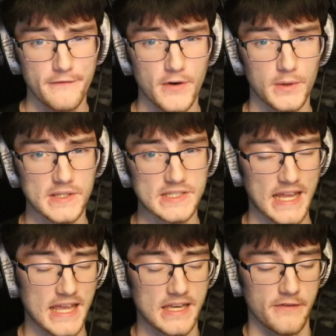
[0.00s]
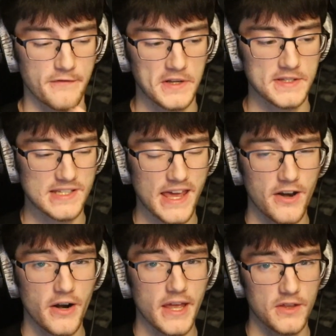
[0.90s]
focused in and front and
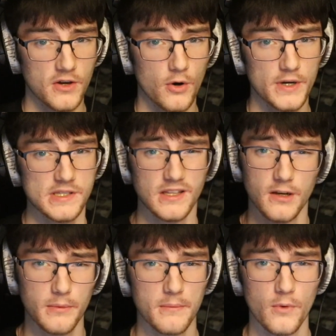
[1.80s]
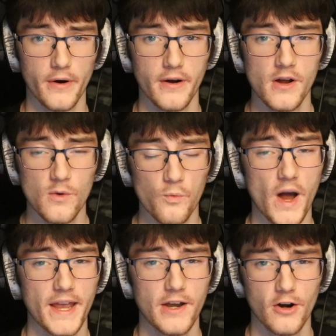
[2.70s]
center and the chorus a little bit more
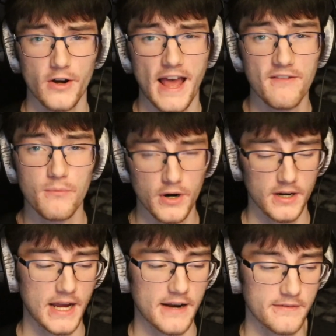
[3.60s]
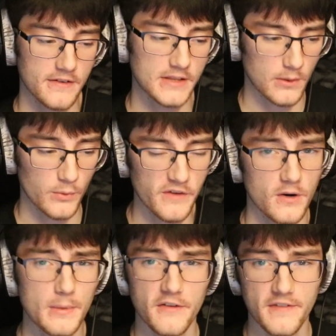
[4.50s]
wider and have more kind of like
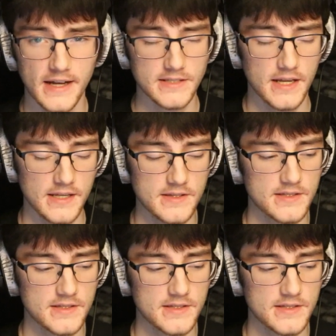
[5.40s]
reverb and effects on it and